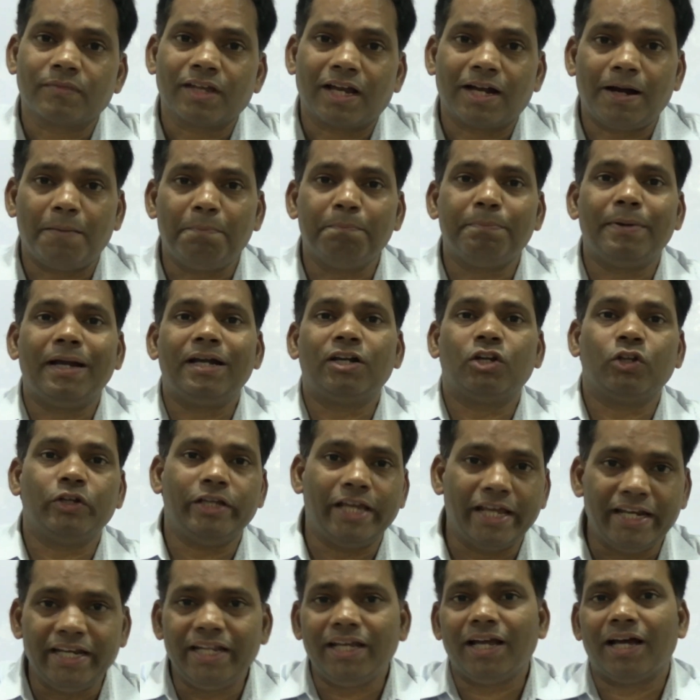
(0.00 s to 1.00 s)
compared to
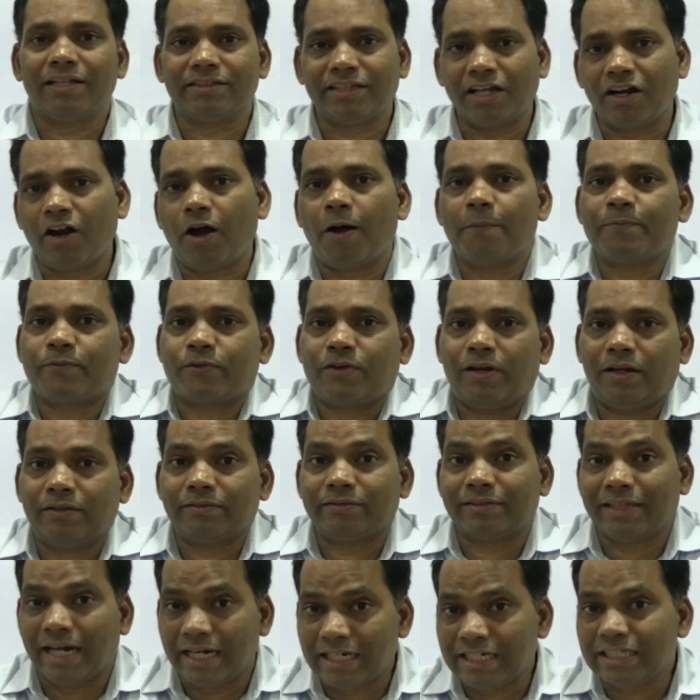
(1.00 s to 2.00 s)
any other optional.
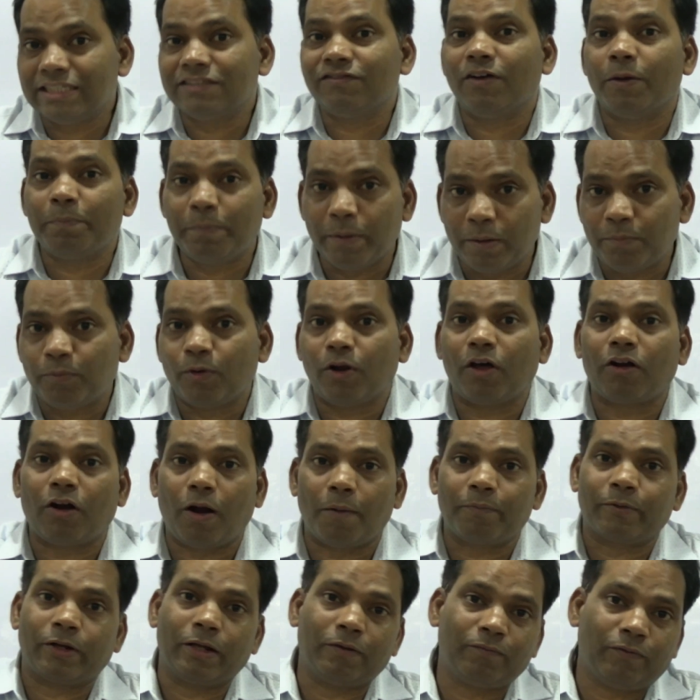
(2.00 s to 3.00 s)
That is why people are
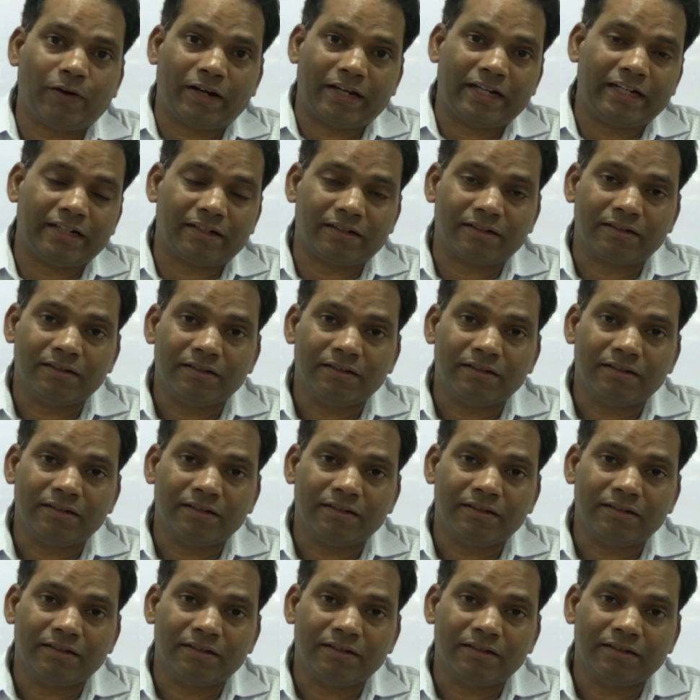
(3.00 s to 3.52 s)
opting for it.